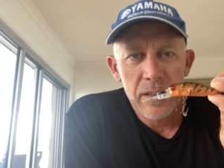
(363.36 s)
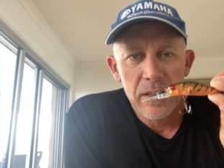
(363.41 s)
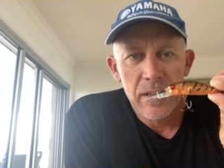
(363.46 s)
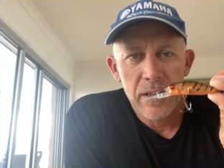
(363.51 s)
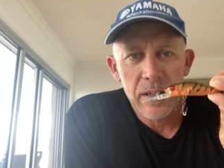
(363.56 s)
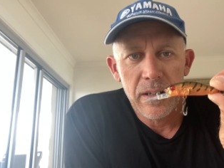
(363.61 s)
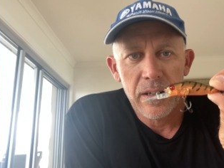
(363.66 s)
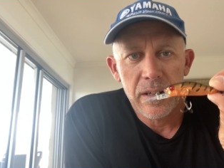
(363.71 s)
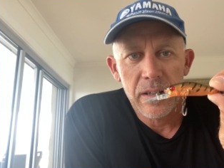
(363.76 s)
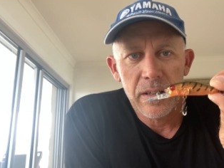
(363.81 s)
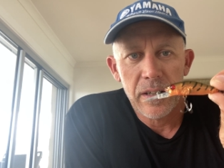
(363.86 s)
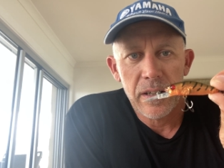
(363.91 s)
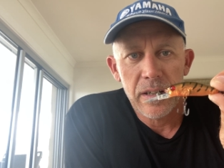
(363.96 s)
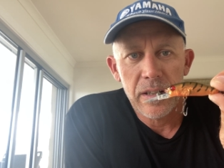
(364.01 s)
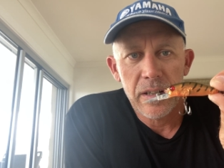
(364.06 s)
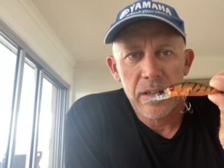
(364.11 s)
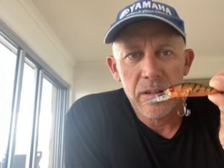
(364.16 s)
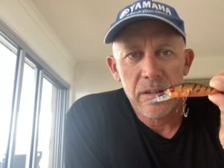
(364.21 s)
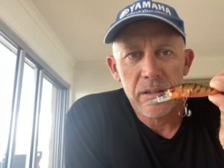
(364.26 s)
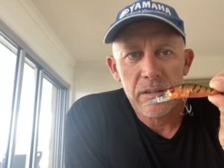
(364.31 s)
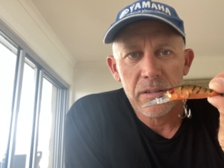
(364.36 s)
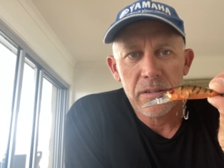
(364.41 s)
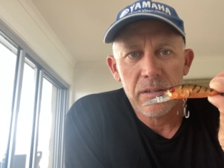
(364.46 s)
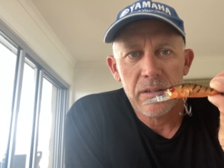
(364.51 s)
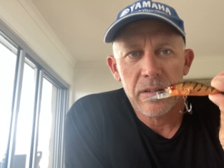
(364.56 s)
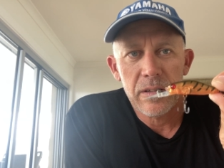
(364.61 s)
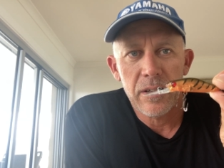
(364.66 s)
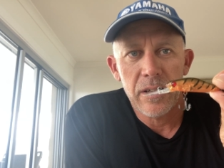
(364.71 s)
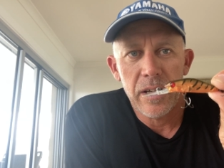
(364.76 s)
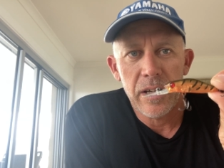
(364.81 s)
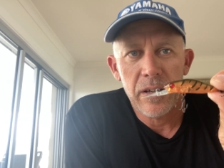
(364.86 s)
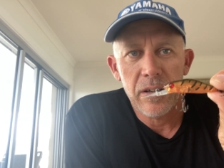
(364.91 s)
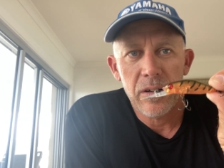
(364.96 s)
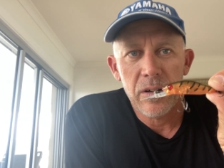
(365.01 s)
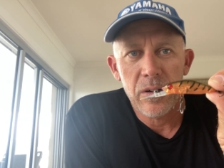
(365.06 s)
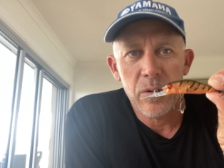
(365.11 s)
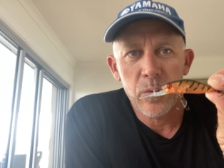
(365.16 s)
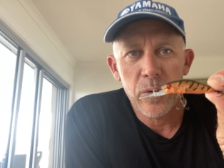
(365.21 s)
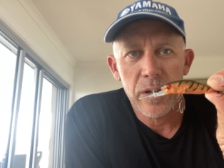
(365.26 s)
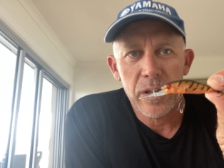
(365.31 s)
yeah, they
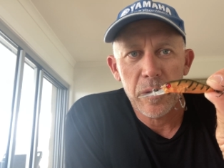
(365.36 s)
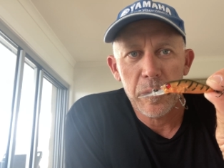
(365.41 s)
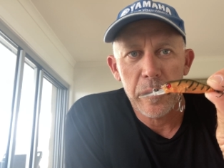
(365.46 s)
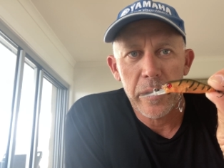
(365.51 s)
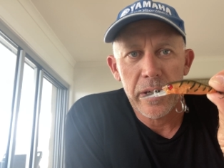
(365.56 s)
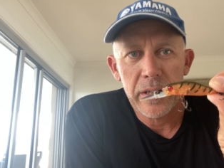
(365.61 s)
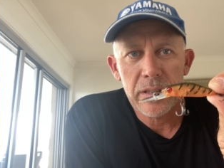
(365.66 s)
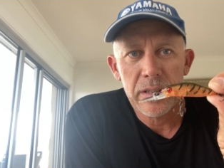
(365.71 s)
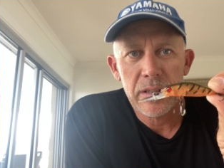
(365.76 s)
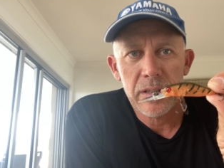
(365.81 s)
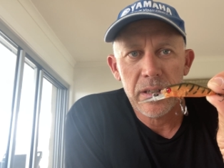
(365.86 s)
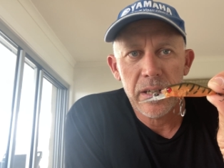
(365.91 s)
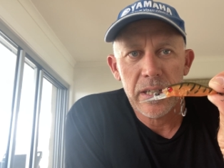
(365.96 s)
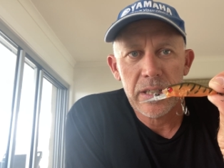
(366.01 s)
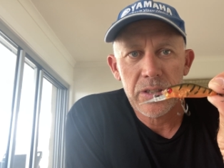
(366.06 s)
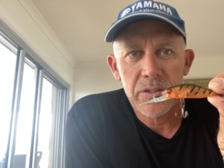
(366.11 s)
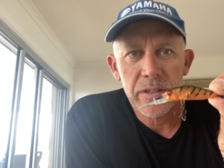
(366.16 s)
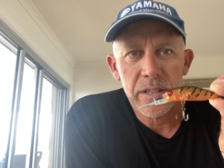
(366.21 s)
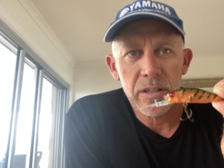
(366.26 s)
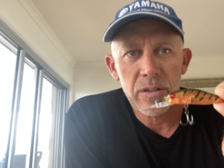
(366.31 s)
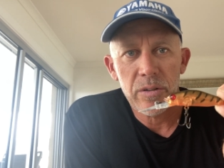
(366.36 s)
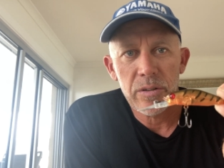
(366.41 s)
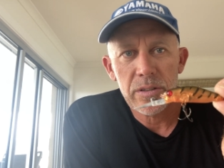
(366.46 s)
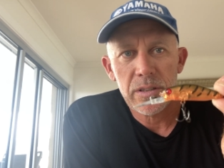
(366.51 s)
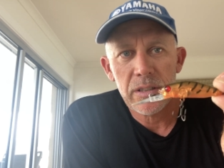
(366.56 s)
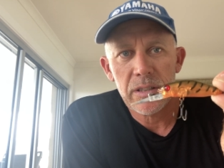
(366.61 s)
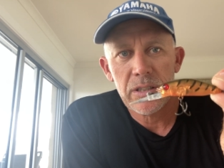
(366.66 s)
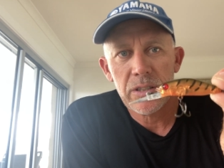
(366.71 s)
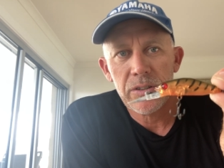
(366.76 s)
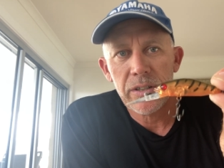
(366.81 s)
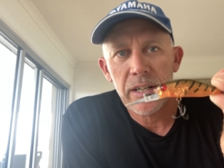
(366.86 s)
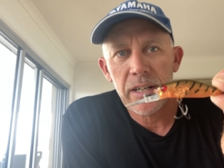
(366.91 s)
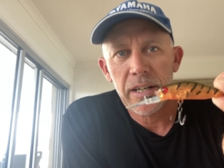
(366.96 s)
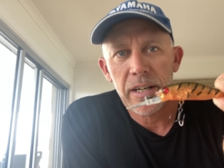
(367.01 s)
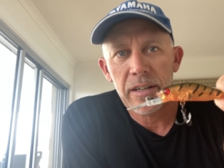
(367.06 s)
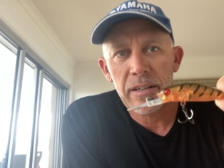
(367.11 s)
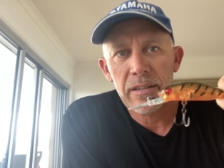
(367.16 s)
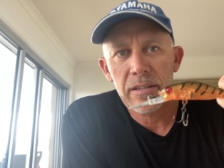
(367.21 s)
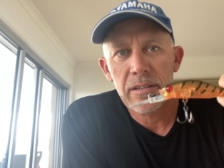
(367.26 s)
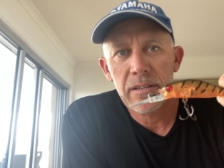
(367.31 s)
are one of the best estuary lures in Australia.